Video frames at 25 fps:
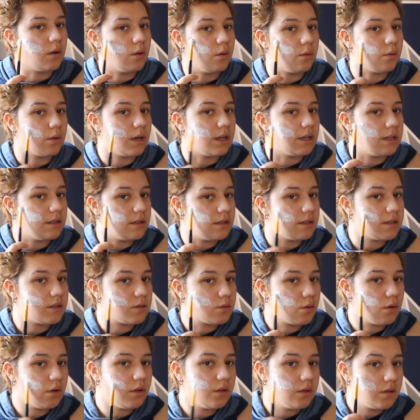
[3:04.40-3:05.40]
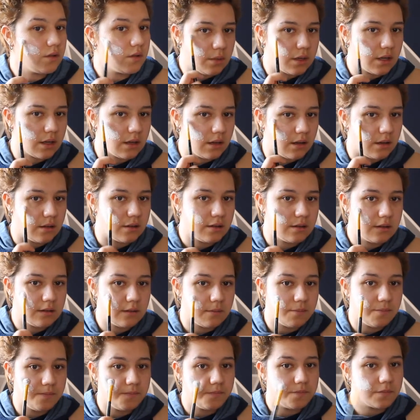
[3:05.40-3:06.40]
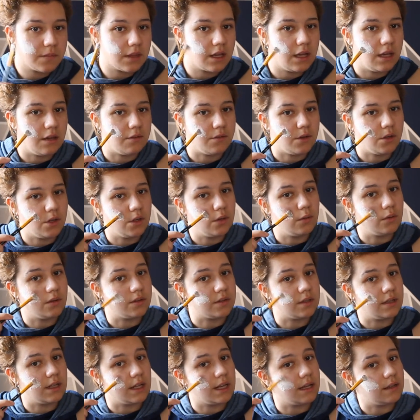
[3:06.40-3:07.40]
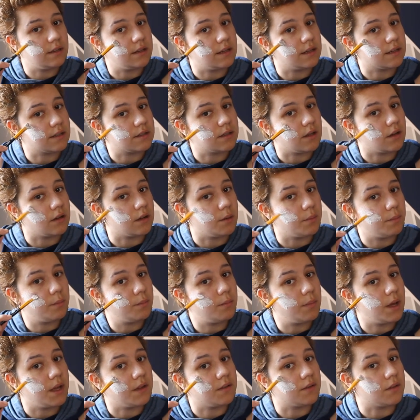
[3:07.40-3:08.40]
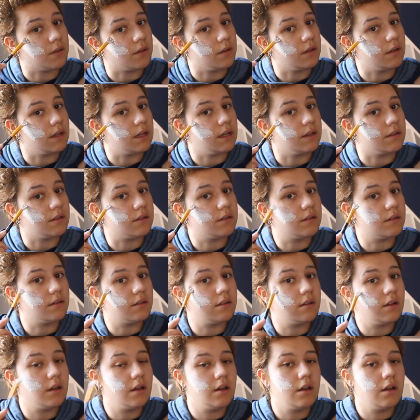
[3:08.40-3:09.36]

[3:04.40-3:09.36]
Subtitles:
already destroyed, because if you use latex on a pencil it's...